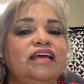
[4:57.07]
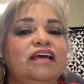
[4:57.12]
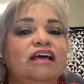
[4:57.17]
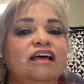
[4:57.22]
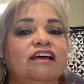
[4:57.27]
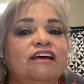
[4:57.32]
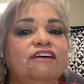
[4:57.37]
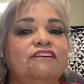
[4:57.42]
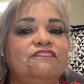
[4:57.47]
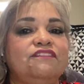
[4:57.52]

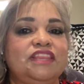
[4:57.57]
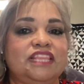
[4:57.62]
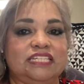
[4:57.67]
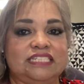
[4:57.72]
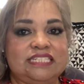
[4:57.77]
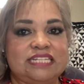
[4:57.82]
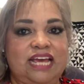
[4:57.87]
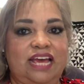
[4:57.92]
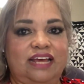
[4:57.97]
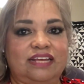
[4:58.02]
of the
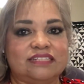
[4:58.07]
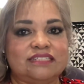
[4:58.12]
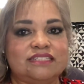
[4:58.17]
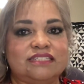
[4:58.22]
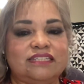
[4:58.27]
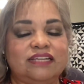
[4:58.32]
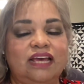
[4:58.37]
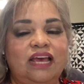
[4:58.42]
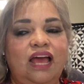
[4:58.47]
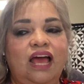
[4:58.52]

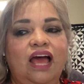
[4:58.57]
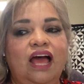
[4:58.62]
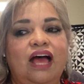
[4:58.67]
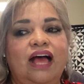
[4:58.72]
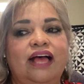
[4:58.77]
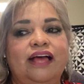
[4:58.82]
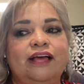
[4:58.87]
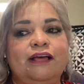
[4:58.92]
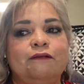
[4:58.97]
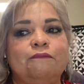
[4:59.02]
test.
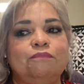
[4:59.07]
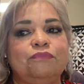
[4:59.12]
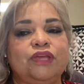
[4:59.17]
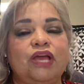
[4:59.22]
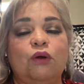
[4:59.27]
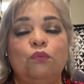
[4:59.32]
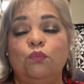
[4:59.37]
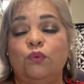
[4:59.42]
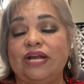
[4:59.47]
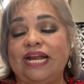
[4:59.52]

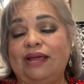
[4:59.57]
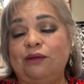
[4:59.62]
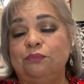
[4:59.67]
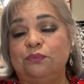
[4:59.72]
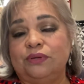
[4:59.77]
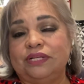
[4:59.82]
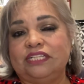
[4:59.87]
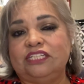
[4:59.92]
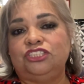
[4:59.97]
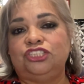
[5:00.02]
what I
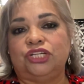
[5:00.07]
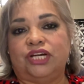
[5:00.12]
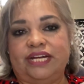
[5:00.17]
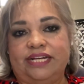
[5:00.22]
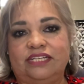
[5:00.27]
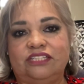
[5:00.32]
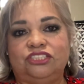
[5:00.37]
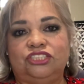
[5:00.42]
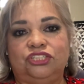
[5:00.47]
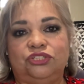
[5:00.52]
really try
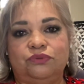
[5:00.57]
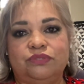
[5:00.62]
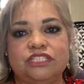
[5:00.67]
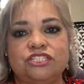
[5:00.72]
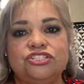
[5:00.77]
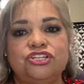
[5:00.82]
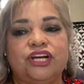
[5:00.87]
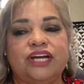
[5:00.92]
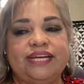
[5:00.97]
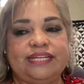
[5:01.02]
to do
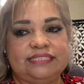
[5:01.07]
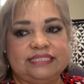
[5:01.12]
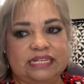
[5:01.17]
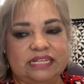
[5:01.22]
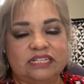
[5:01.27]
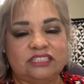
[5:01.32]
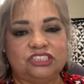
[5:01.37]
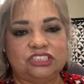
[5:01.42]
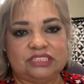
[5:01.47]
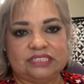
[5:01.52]
is trying to
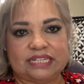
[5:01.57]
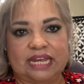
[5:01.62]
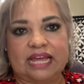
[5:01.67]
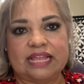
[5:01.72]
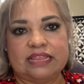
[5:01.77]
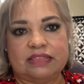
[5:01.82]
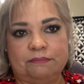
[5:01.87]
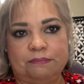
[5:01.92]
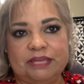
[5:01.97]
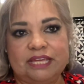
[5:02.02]

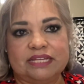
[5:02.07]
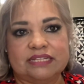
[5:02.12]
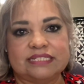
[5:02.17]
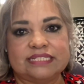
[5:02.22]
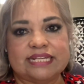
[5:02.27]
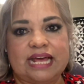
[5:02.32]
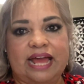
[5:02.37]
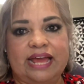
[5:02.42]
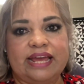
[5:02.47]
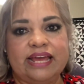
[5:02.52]
understand the
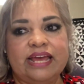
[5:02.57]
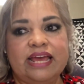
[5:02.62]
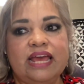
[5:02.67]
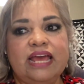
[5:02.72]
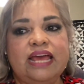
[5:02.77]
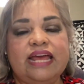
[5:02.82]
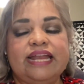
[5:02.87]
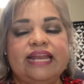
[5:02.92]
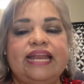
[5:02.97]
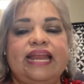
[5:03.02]
PSI.
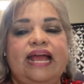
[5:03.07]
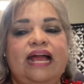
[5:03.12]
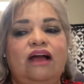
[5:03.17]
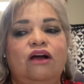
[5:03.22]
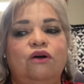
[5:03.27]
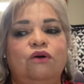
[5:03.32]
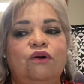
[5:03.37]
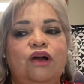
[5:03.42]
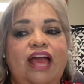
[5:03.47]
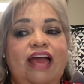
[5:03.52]

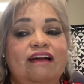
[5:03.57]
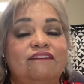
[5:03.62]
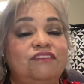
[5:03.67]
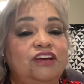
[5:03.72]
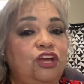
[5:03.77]
Now, have I